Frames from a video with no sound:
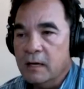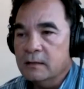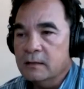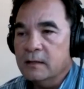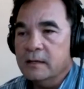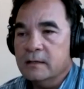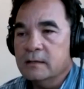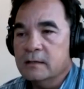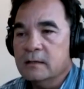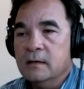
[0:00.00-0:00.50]

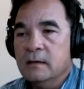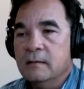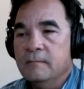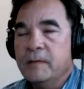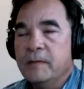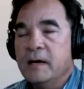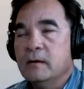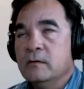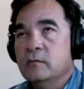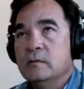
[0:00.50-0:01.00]
Like
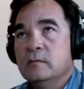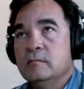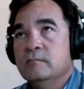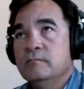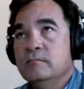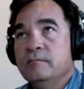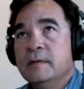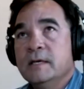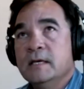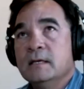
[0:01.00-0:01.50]
how do we
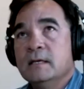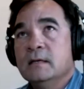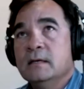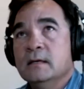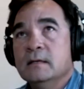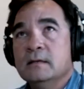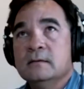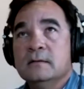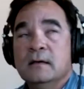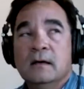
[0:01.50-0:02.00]
make
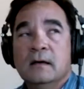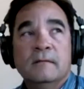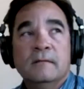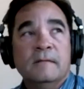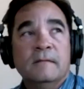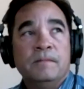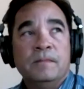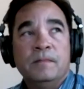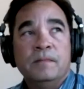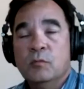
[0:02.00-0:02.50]
it
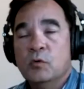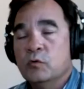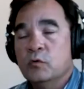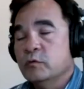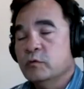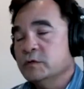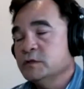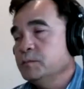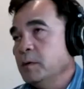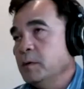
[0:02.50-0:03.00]
more
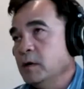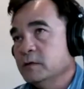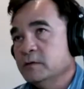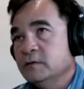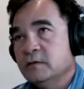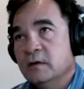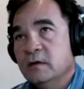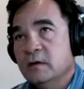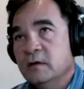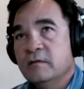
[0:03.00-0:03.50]

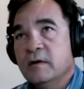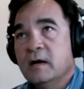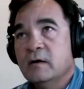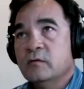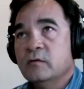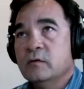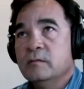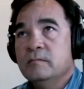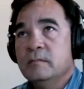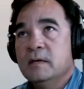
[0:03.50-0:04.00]
responsive? How
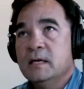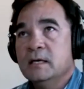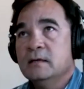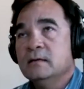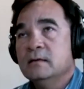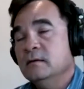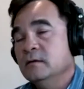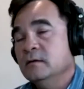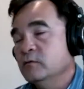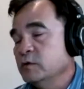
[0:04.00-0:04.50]
do we make,
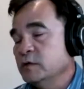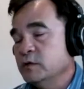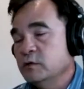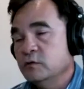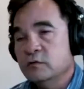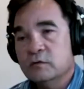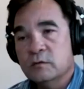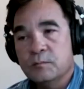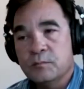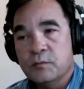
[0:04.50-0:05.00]

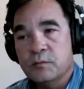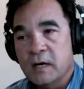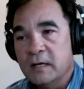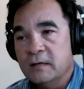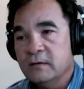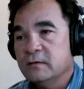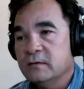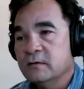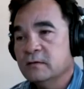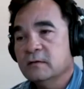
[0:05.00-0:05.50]
reduce the
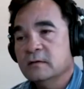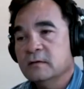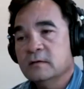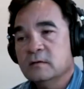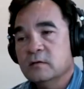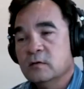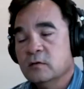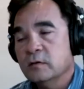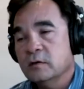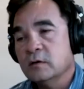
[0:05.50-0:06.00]
prices
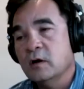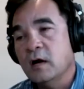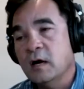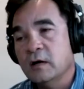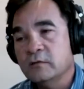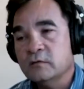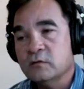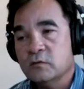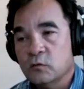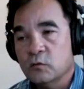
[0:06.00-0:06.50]
and or the
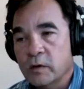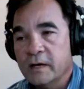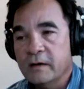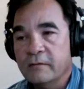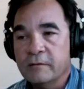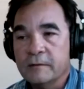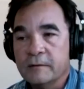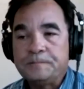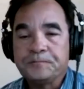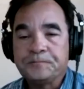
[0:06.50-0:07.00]
costs or
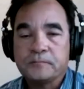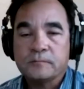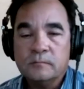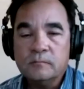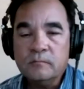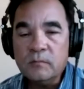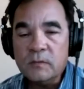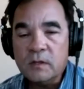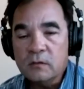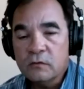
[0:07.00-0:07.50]
whatever?
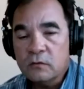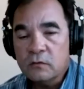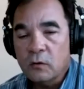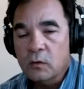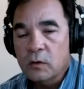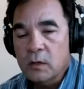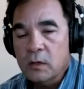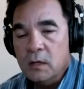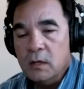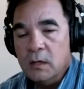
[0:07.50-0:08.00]

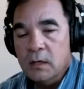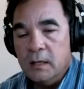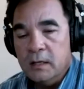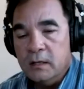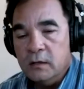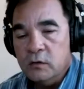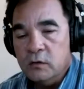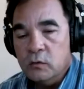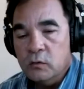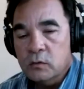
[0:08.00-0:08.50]
So
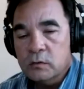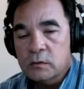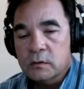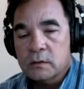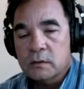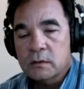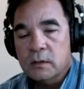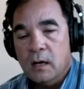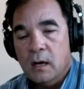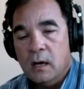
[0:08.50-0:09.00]
in
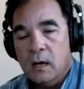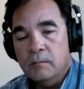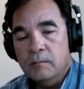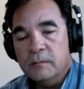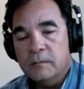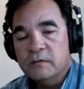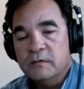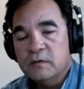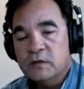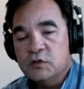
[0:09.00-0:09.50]
your
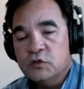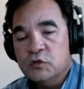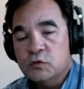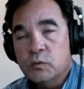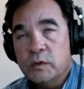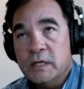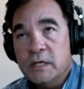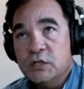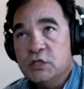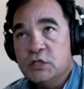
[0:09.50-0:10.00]

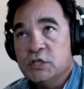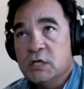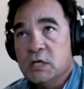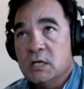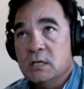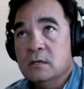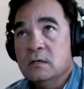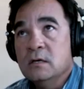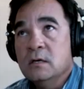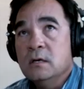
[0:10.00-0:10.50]

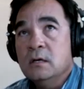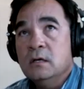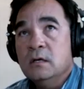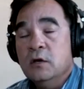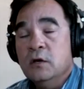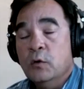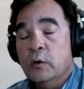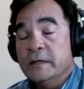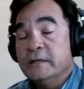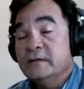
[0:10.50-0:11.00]
situation,
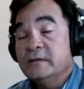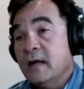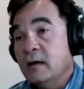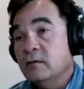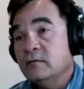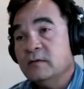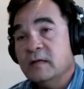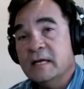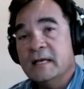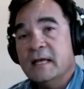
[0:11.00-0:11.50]
it
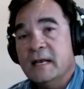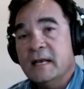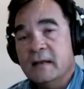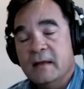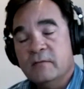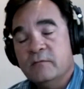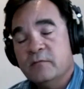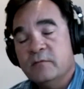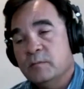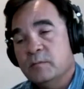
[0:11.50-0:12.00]
sounds like,
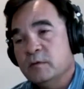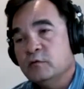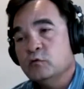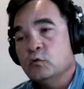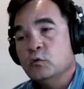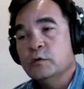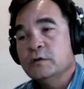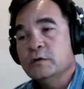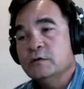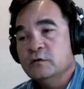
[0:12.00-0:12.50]
and from the
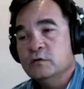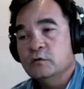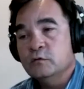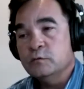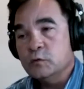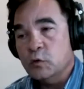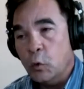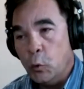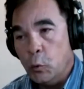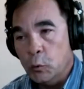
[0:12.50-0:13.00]
stories you've
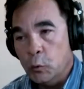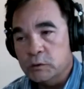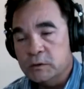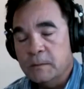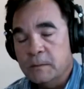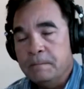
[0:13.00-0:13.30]
told,